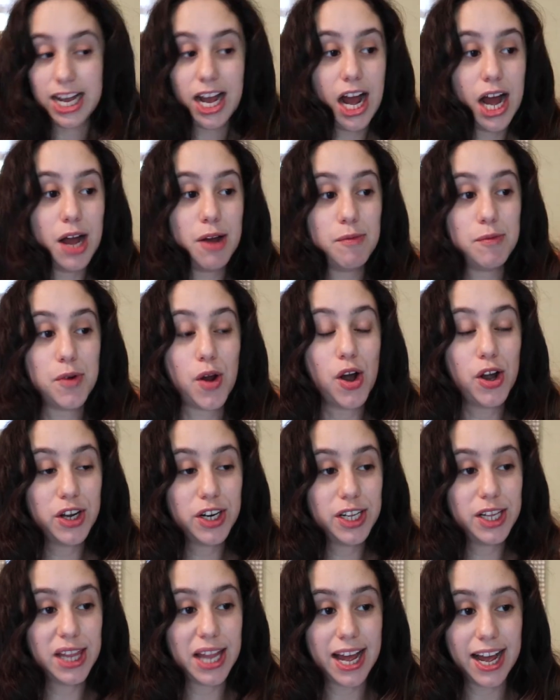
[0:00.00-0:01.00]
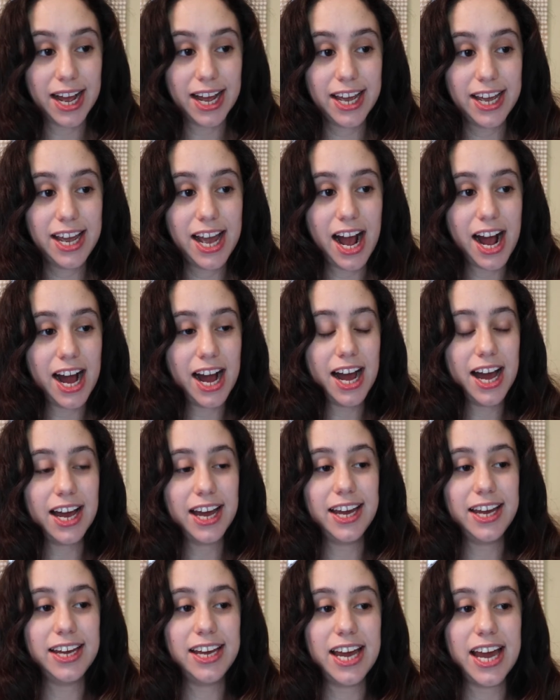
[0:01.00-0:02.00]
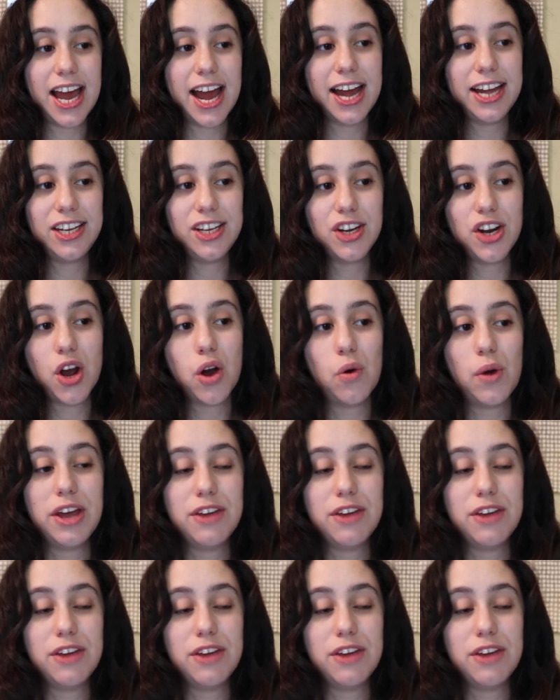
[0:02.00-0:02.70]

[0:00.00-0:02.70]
I'm not gonna lie, I you know,